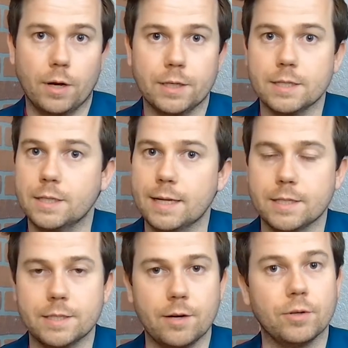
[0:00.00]
It doesn't
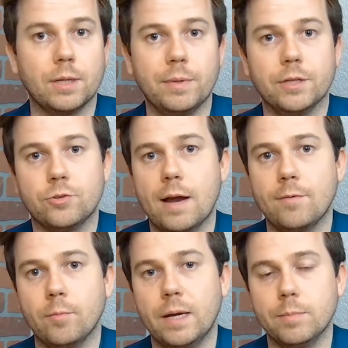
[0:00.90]
necessarily mean the
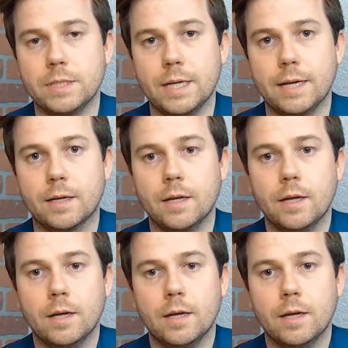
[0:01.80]
driver made a mistake,